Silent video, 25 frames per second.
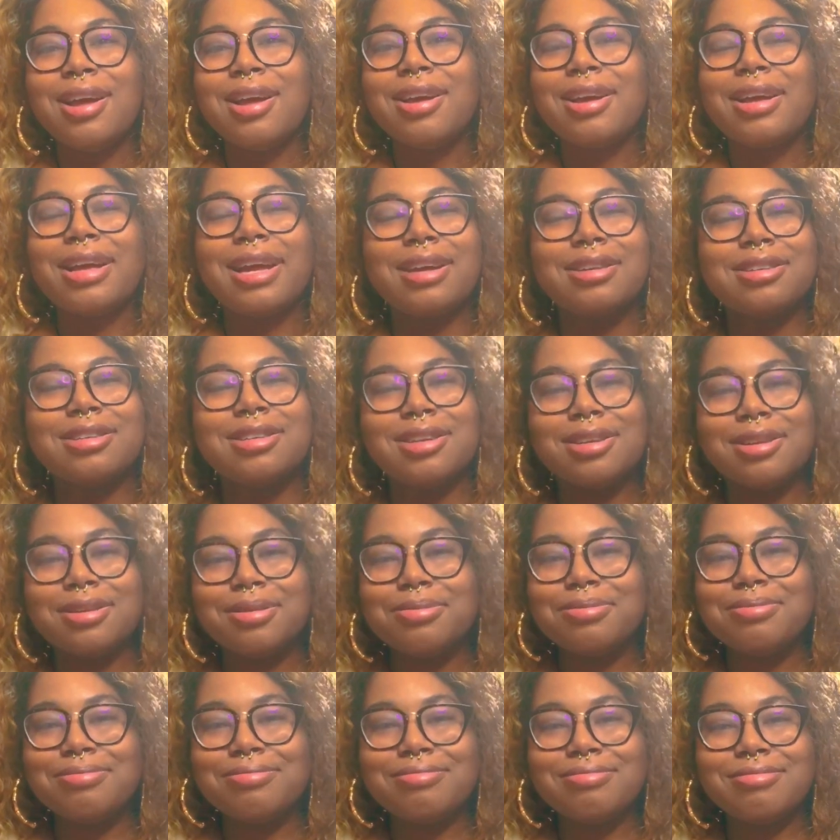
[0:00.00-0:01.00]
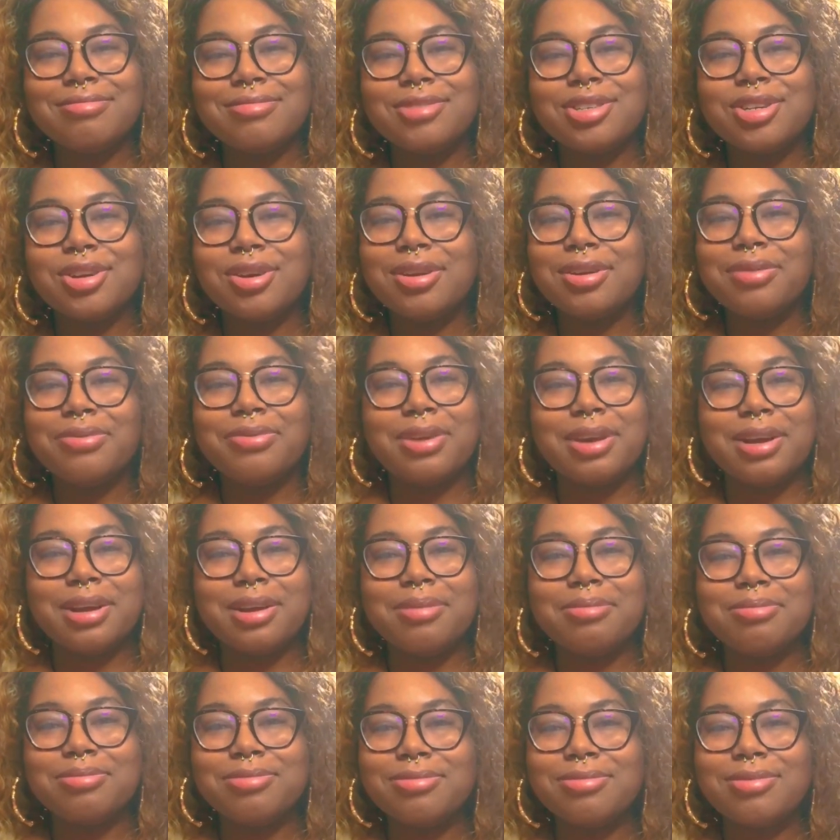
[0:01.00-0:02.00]
catch up join the
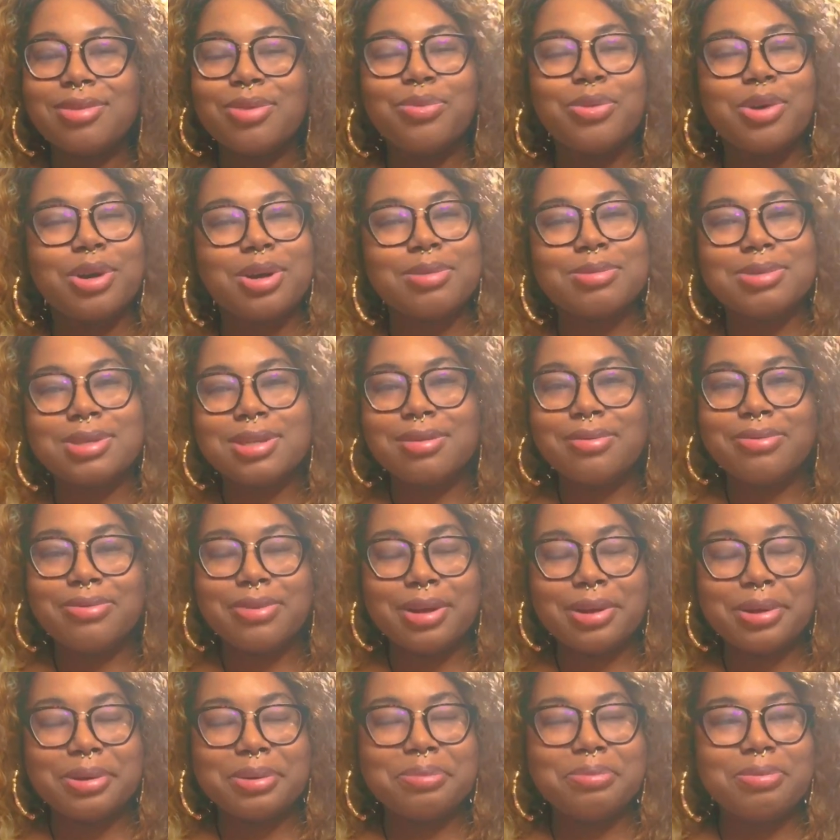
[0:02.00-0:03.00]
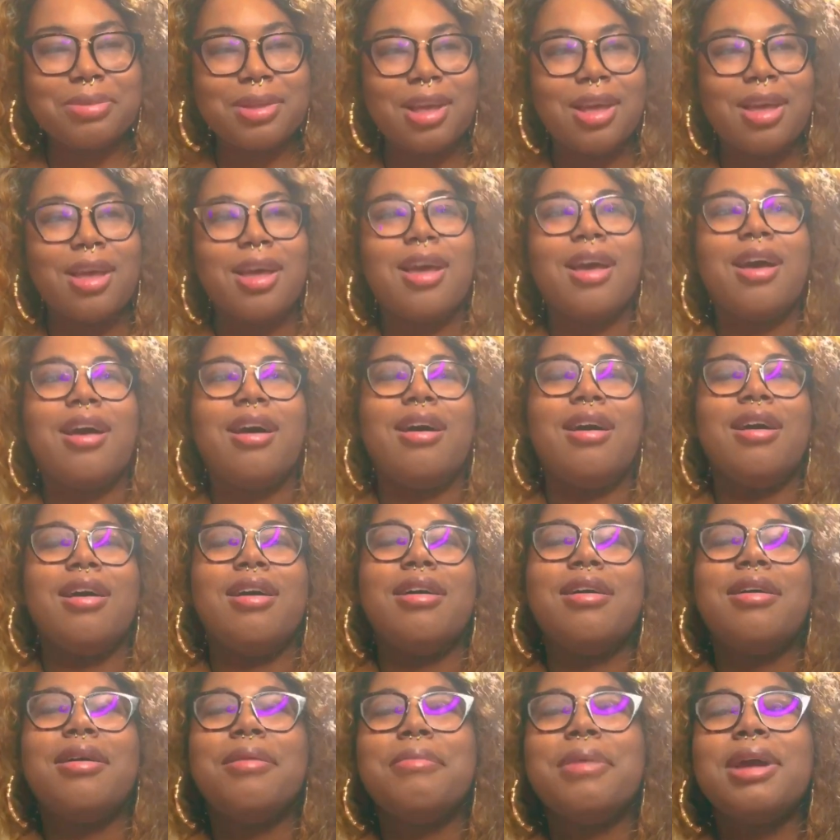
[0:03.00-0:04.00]
fam welcome to the fam
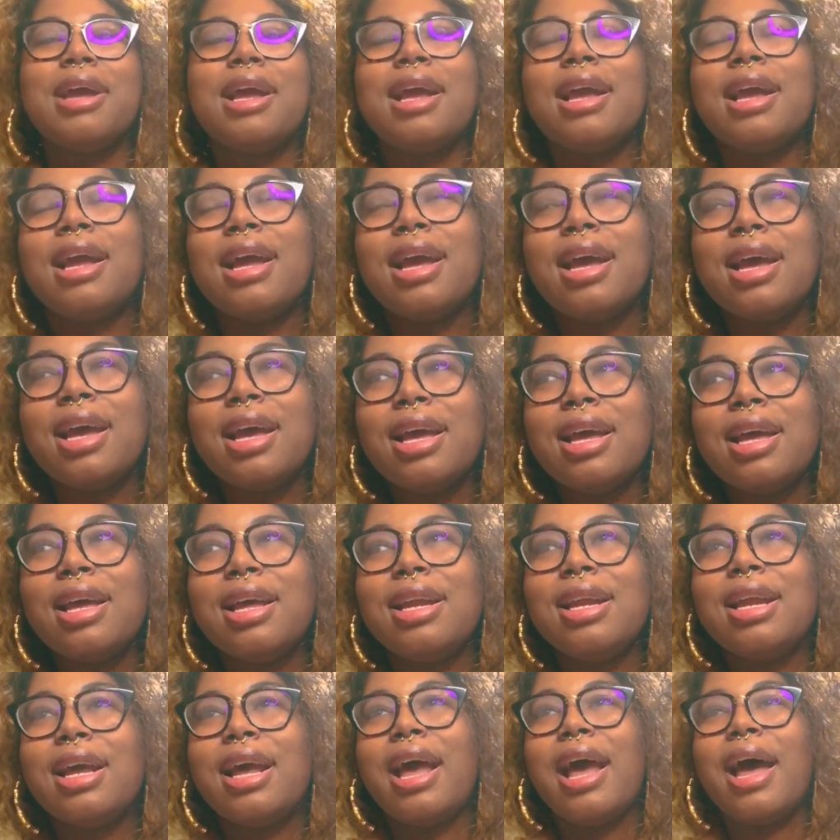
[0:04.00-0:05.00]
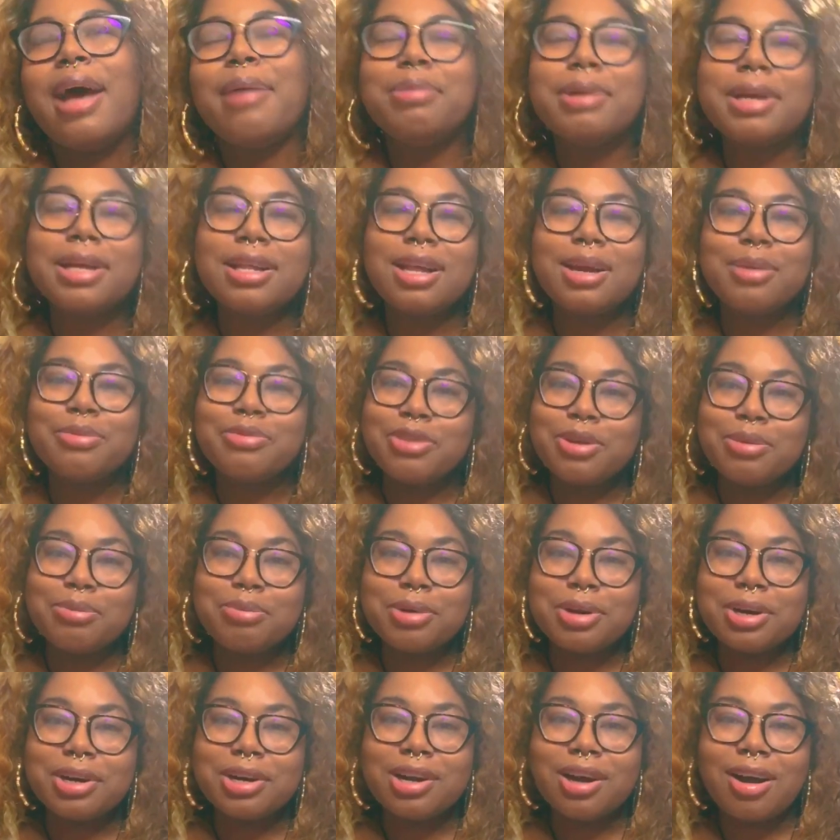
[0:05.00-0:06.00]
um, and happy
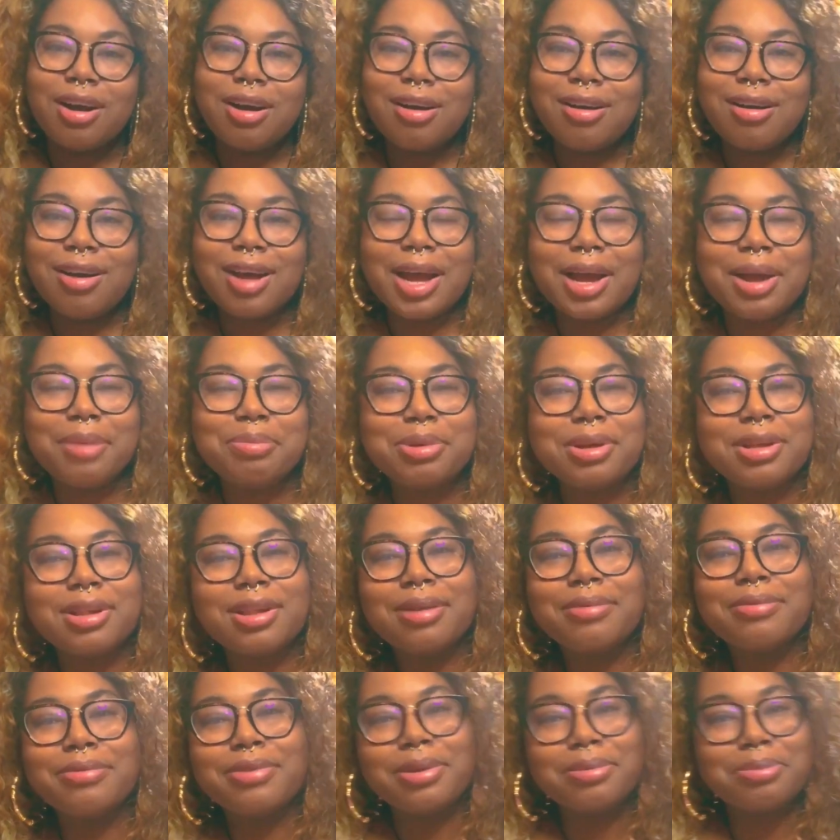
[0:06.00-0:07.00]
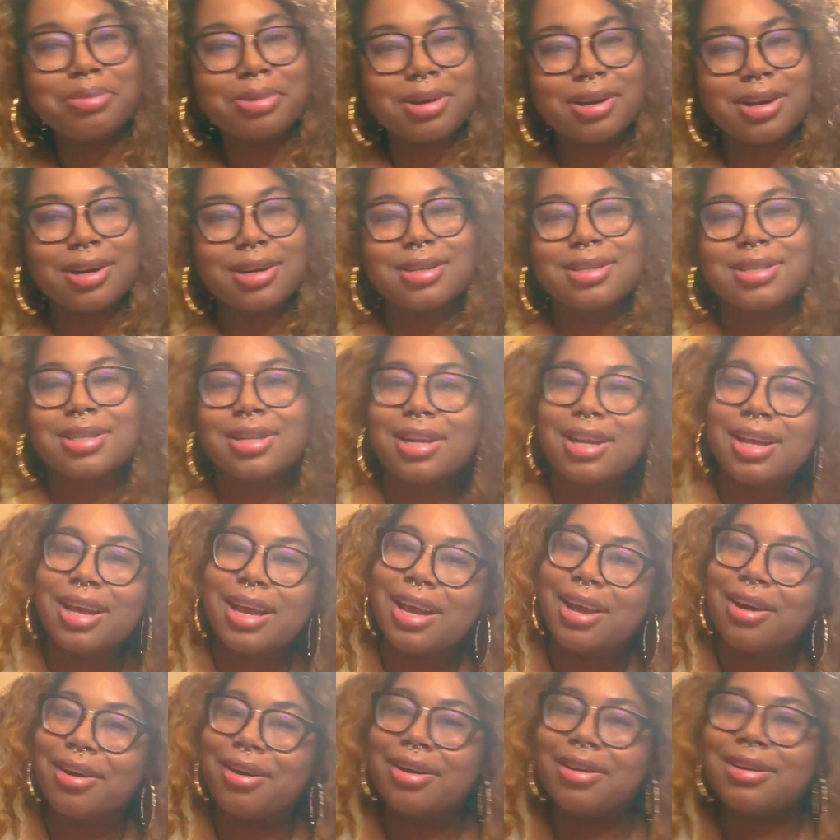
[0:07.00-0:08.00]
vember, y'all. Happy vember
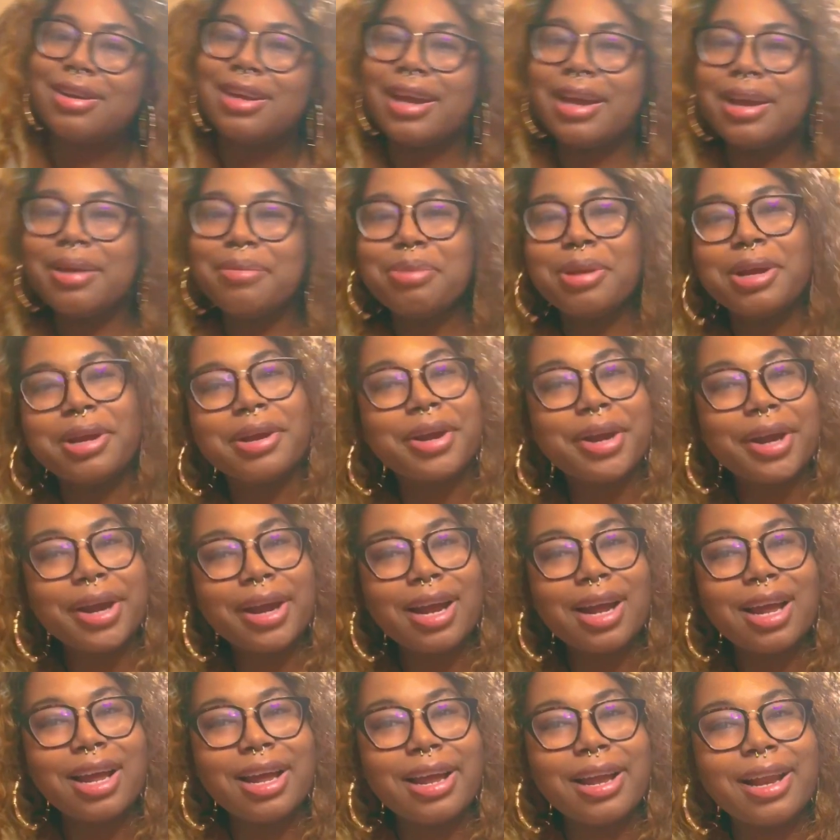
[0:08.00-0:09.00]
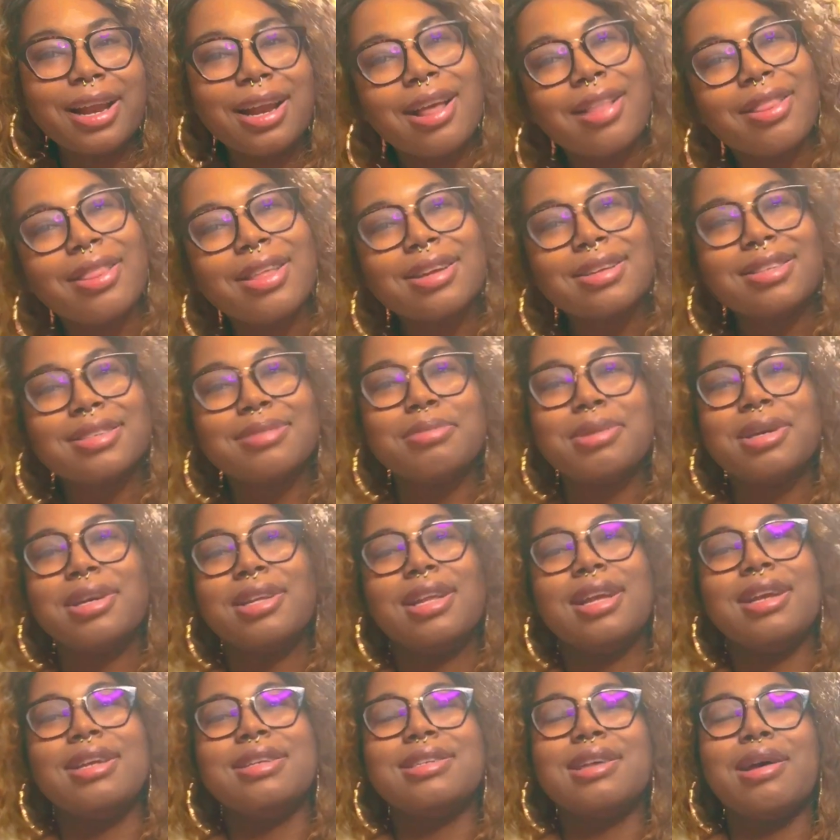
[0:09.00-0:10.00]
slay all day, period. This
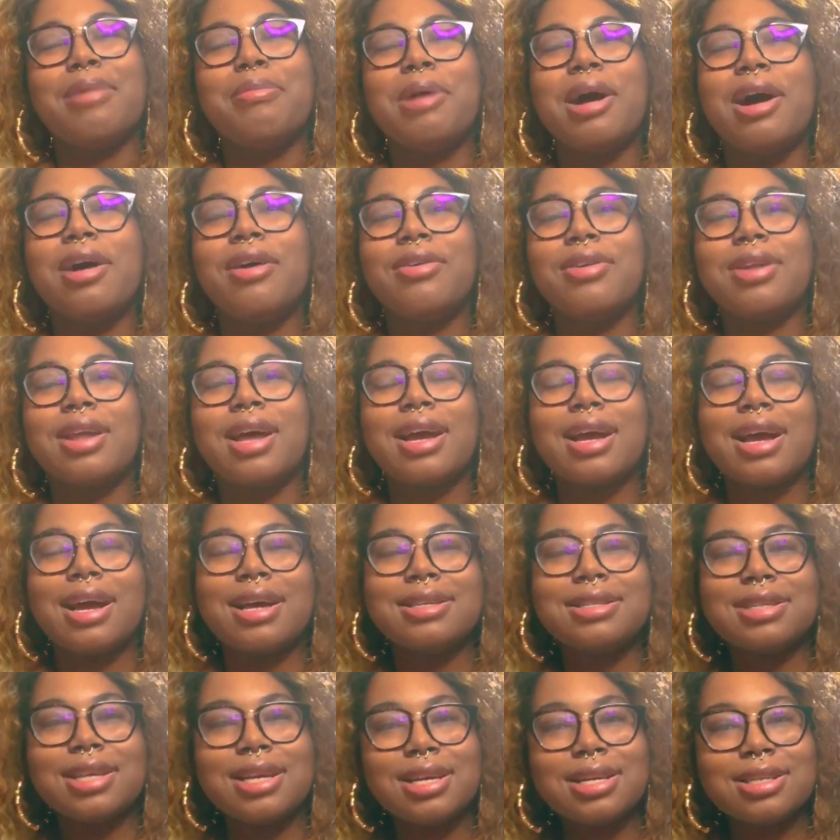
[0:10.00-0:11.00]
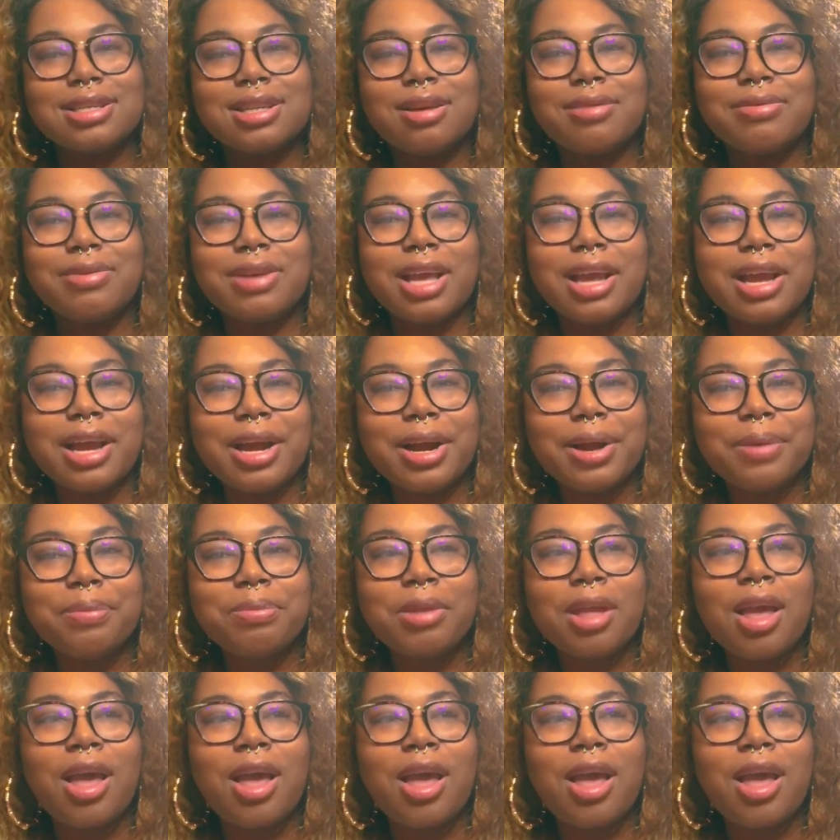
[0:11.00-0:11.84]
month is about, like I said, self-care,